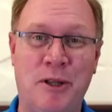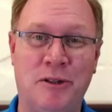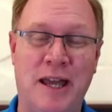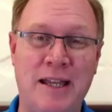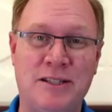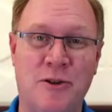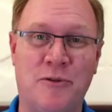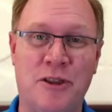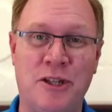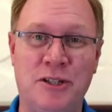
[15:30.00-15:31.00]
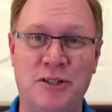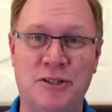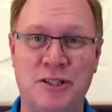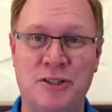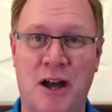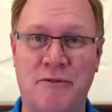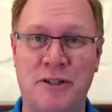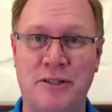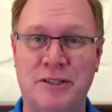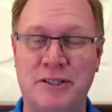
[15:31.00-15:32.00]
Bill Gates over the years has
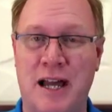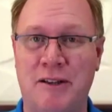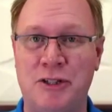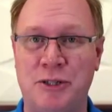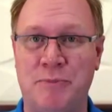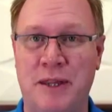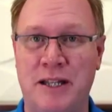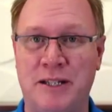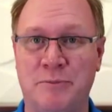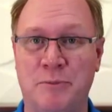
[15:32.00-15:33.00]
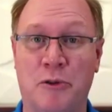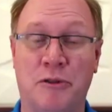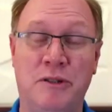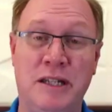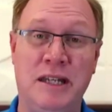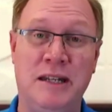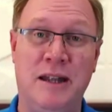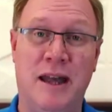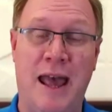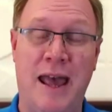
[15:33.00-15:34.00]
offered a scholarship that is both
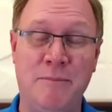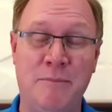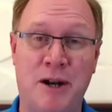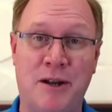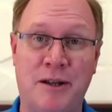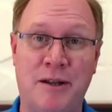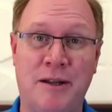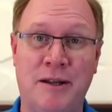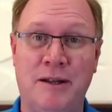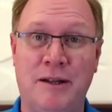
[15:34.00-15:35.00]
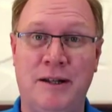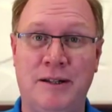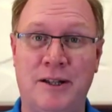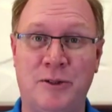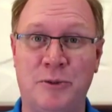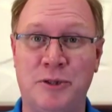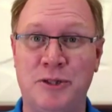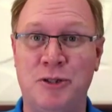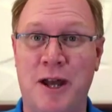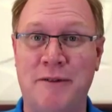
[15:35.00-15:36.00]
need and merit. In other
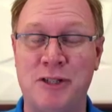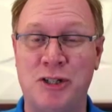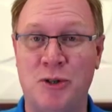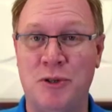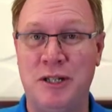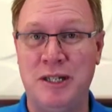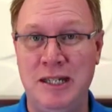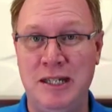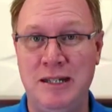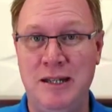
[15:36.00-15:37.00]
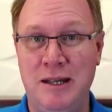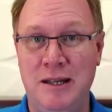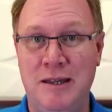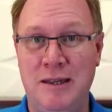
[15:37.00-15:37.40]
words, you have to show a need